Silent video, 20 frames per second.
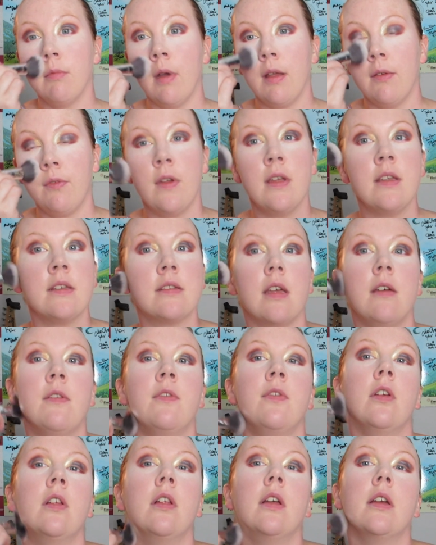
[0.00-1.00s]
My face, I
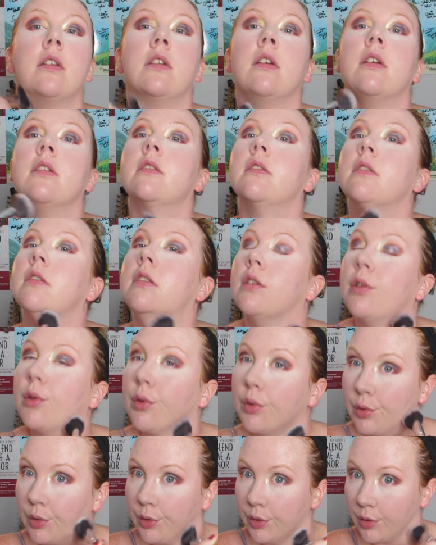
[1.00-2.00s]
feel like, does need a
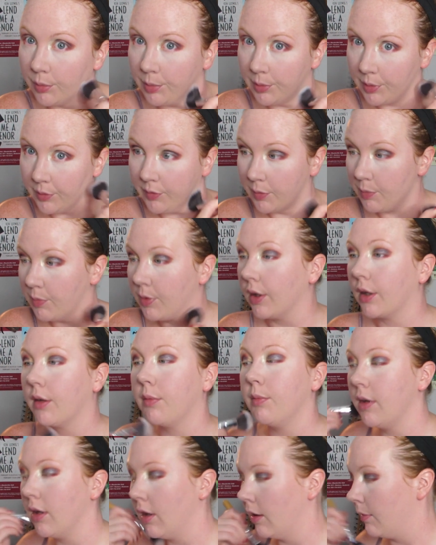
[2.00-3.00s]
little bit of a
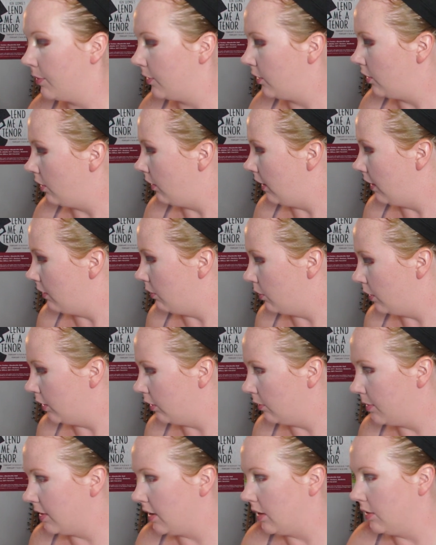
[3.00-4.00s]
pick-me-up, so I
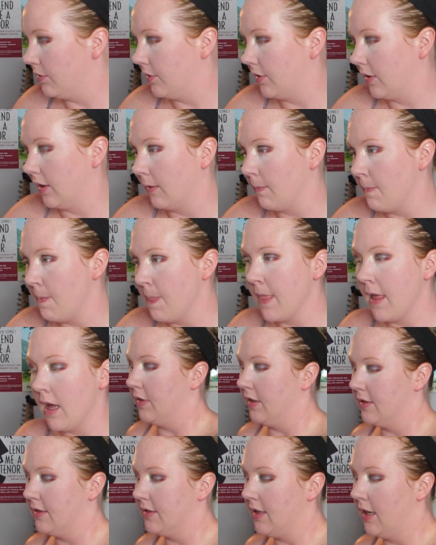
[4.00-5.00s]
will be using
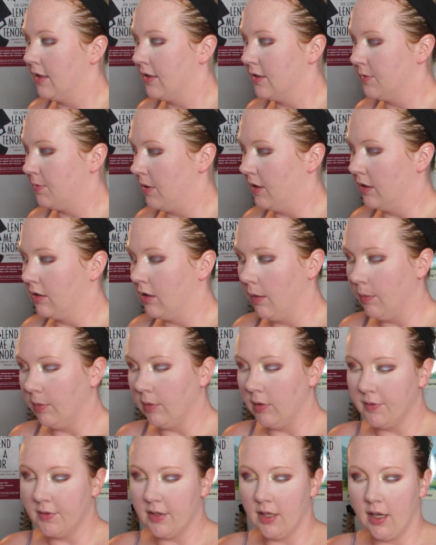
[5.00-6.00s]
setting spray a
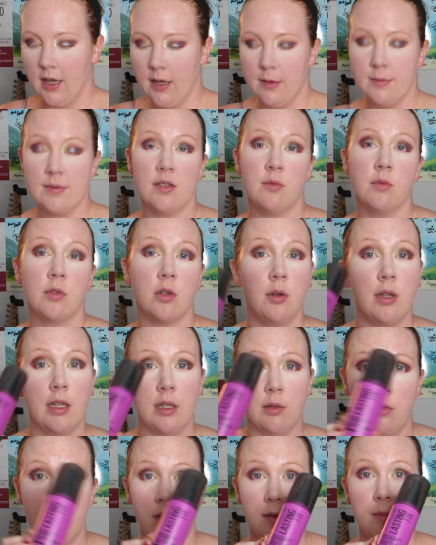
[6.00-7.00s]
couple of times, and we're going
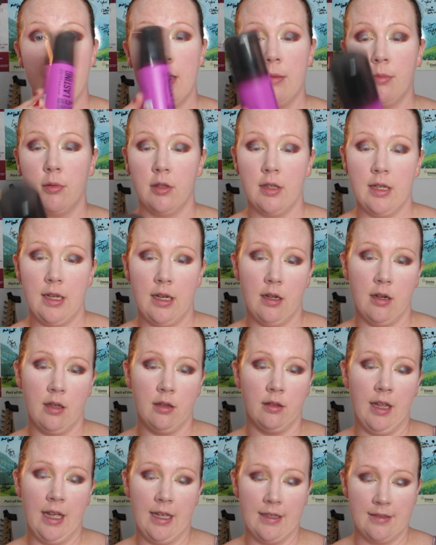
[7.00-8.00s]
in with the Maybelline
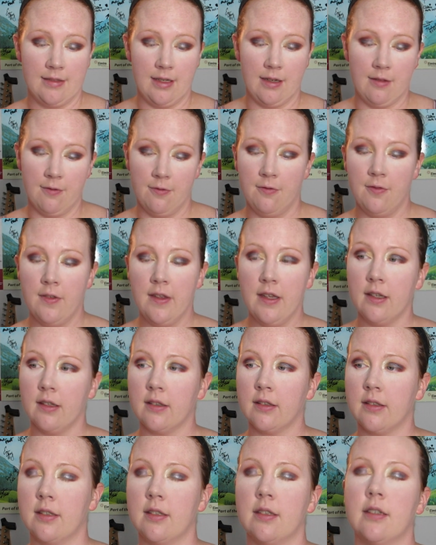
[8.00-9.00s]
Lasting
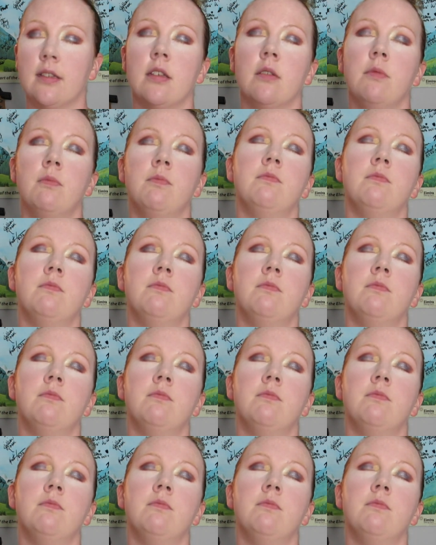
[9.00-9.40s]
Fix.